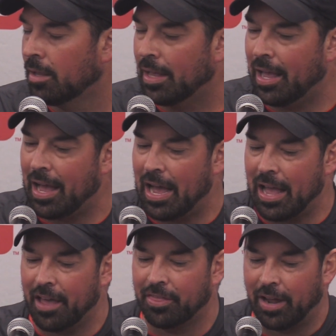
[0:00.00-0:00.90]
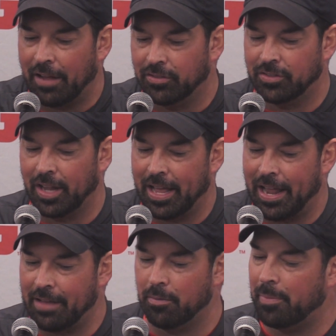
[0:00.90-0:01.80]
Yeah, I thought after today
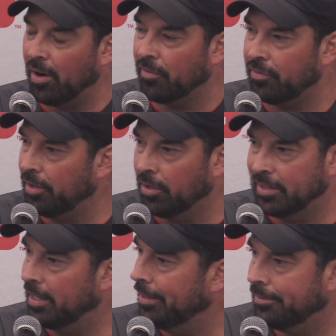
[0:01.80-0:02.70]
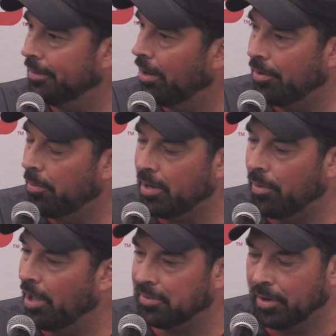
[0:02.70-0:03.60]
I'd have a better feel. I did, you know, nobody
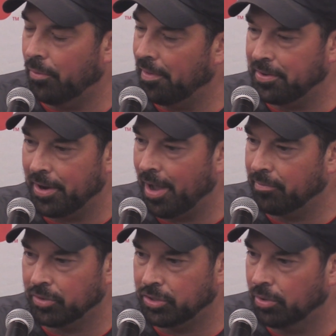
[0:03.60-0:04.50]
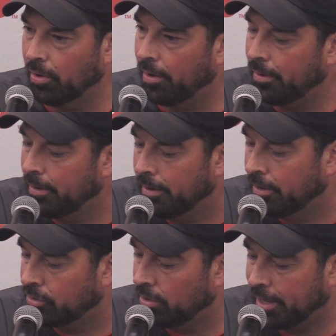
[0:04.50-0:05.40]
went out there and won the job for sure.
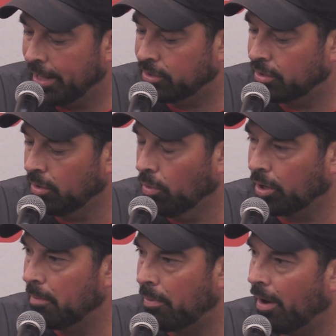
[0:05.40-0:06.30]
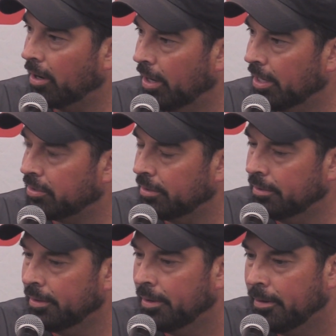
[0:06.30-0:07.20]
So, again, still a work in progress. And,
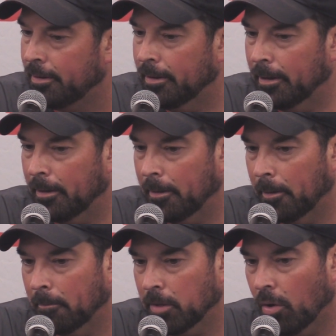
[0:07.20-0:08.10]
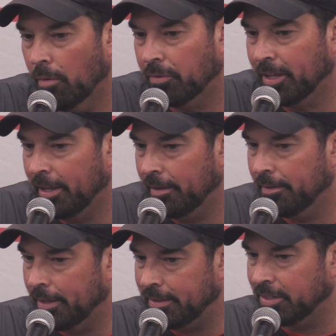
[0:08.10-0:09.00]
you know, hopefully
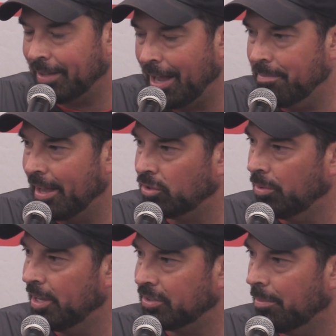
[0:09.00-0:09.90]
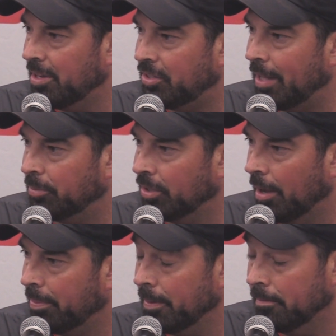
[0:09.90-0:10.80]
at this time next week somebody steps
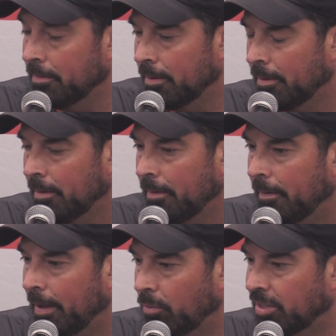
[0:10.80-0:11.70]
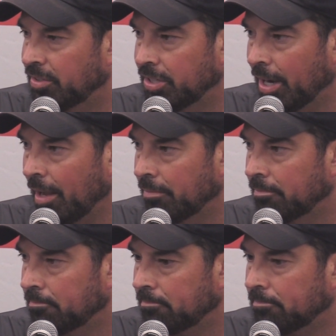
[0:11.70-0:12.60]
up and wins the job.